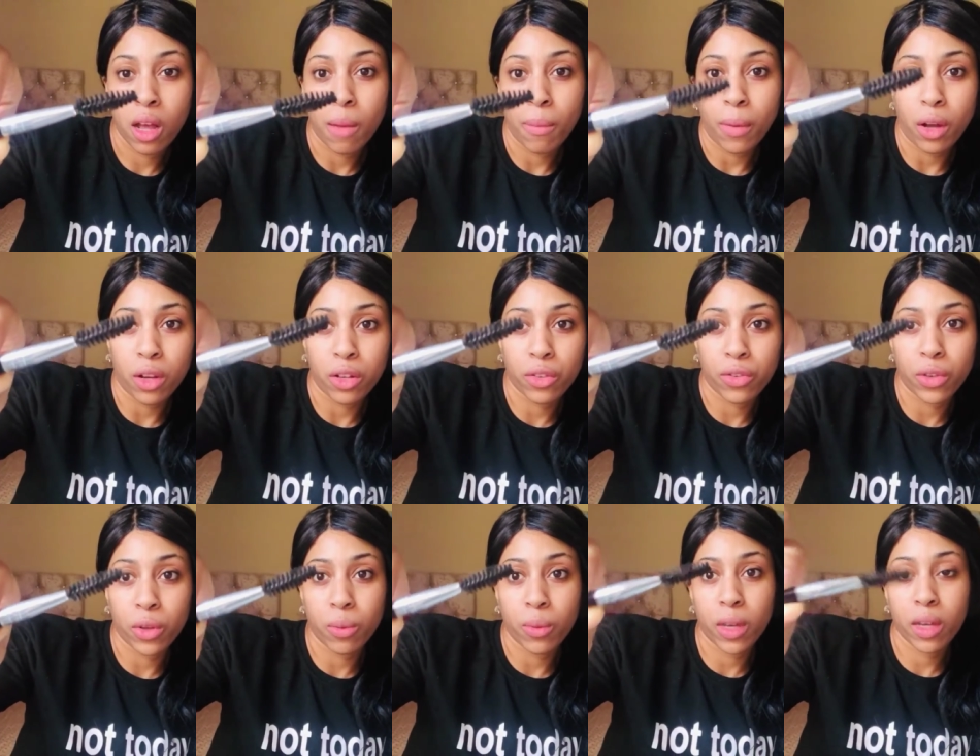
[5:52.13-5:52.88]
past
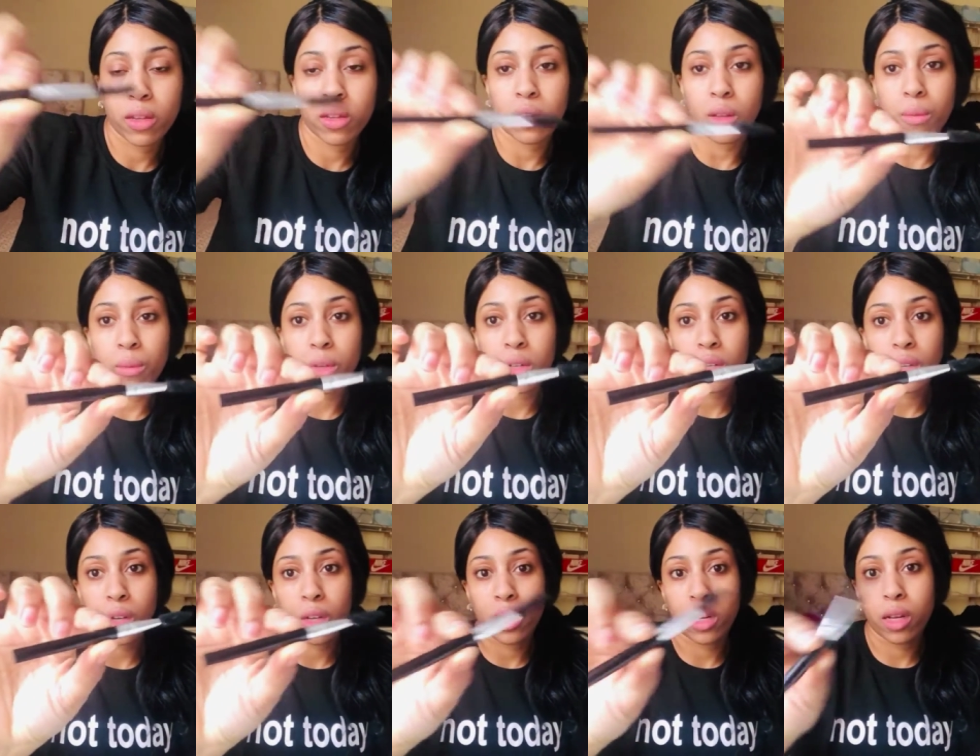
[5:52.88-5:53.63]
few weeks. So I'm going to
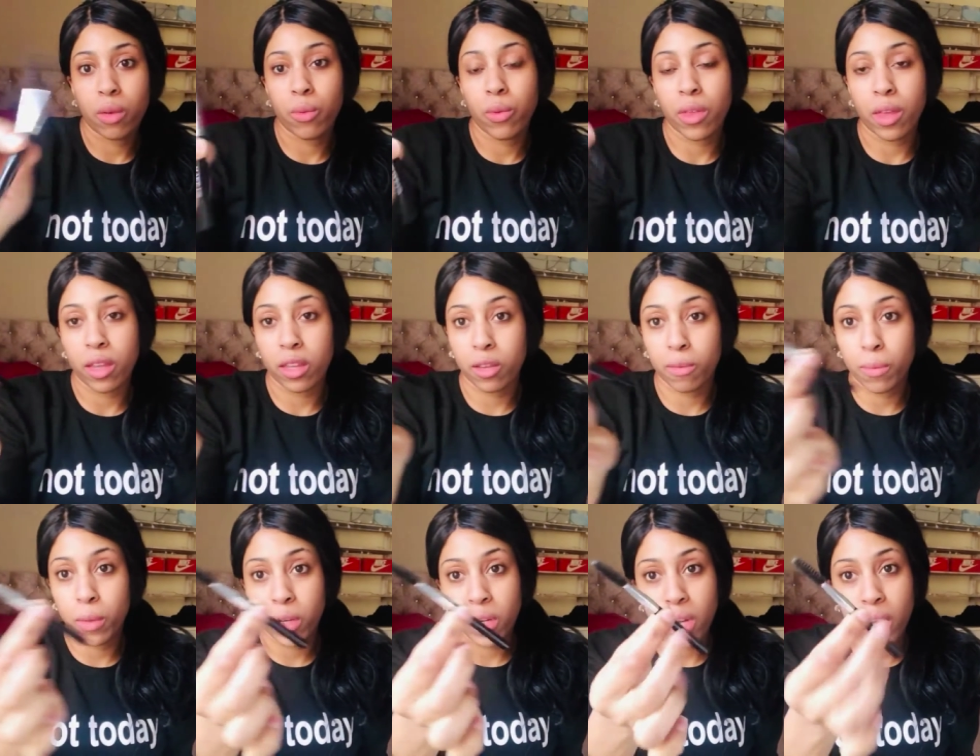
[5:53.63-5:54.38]
go with a
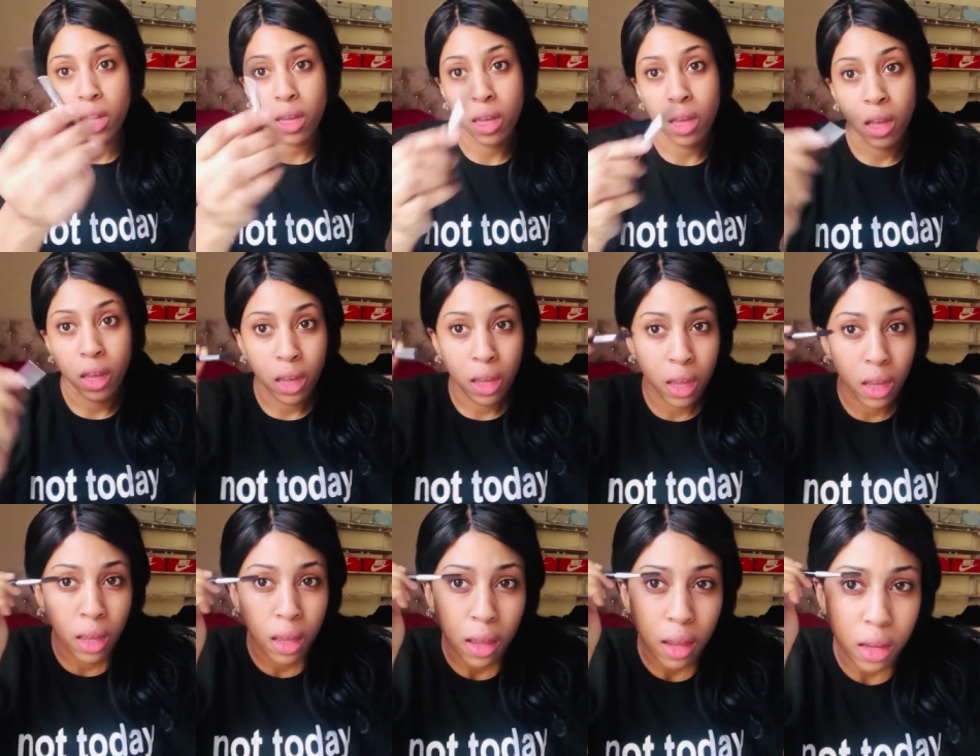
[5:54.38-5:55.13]
spoolie
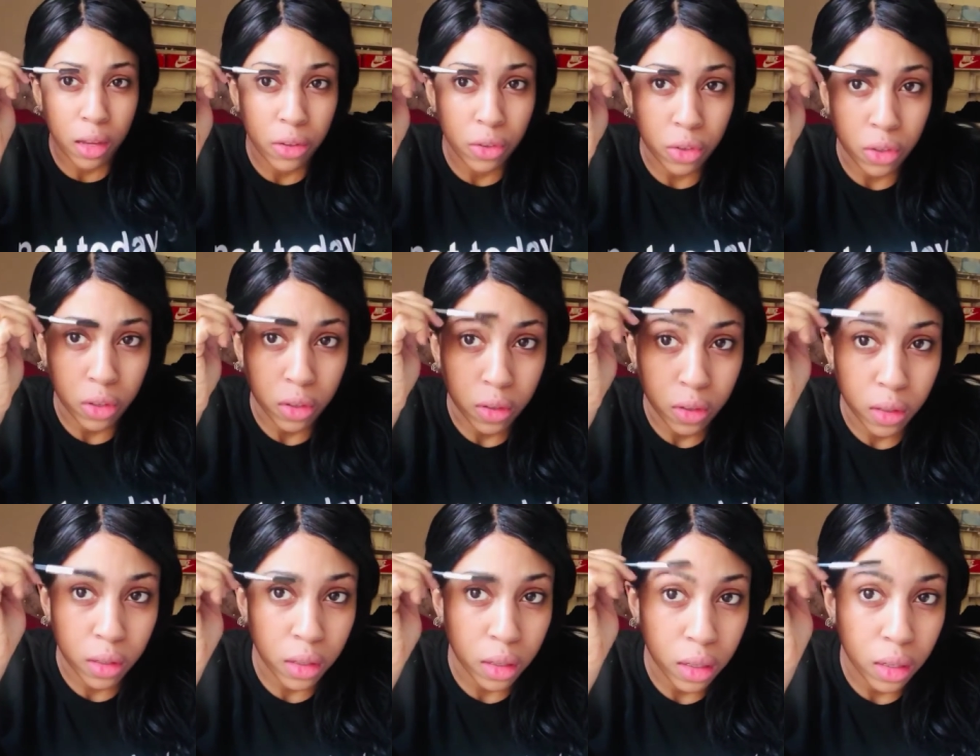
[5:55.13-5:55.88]
and
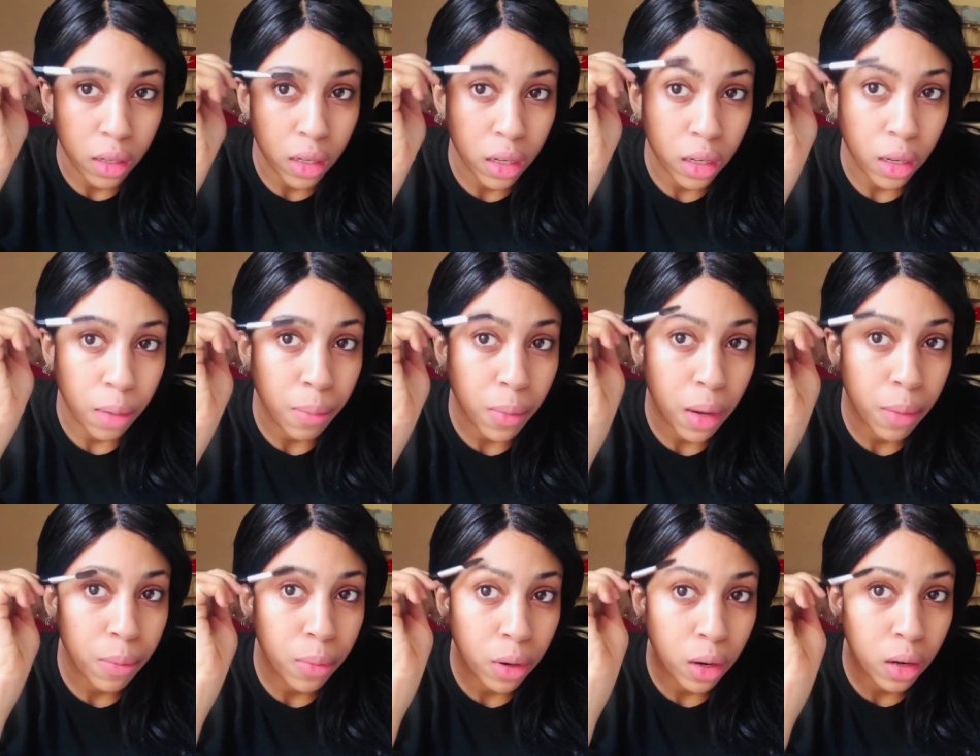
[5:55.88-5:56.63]
just neaten up my
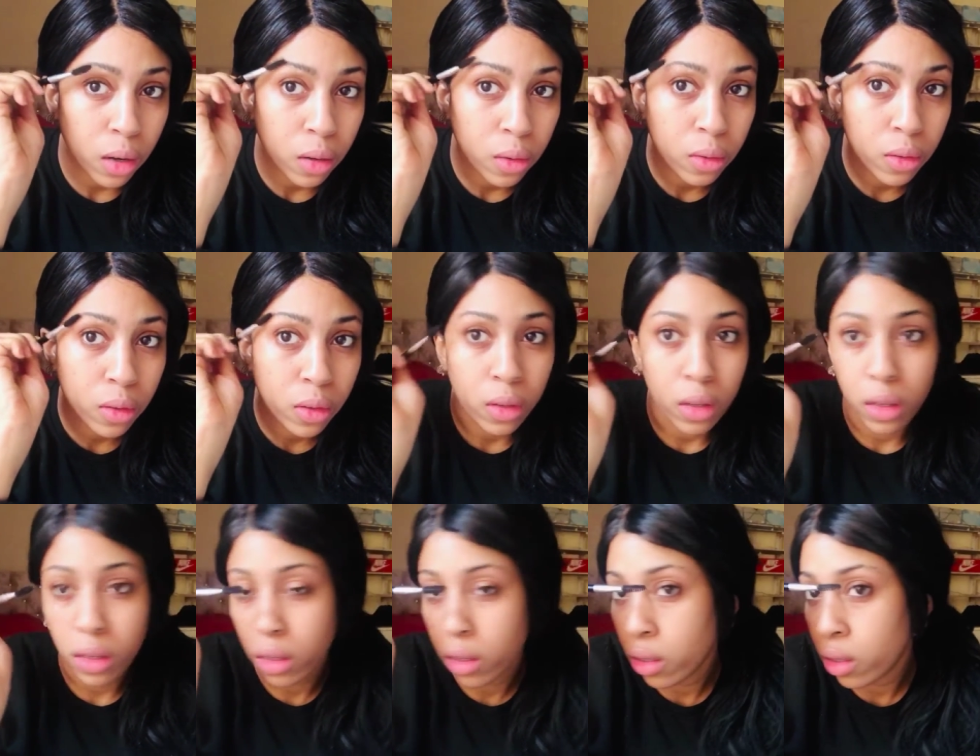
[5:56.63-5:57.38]
brows.
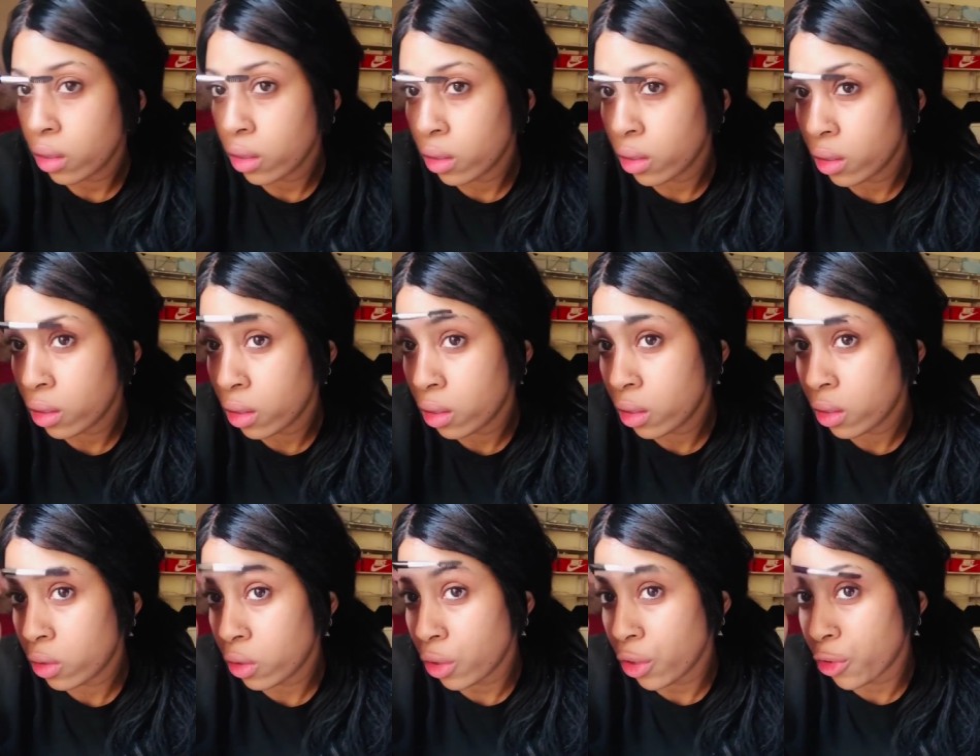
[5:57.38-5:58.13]

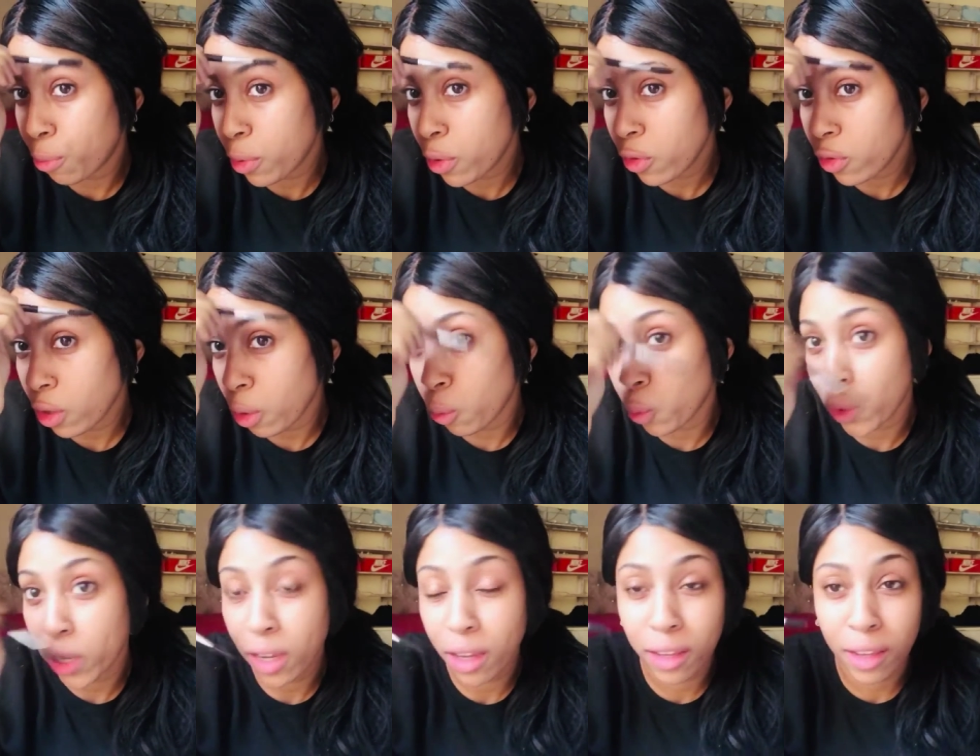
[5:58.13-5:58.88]
So it's been some
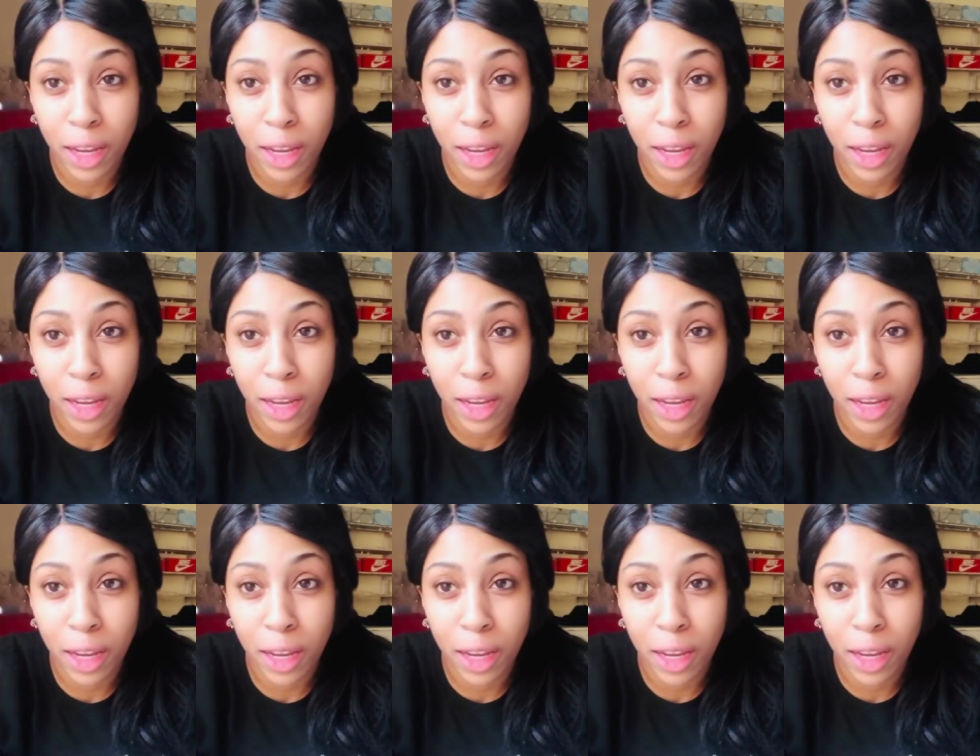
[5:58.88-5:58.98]
weeks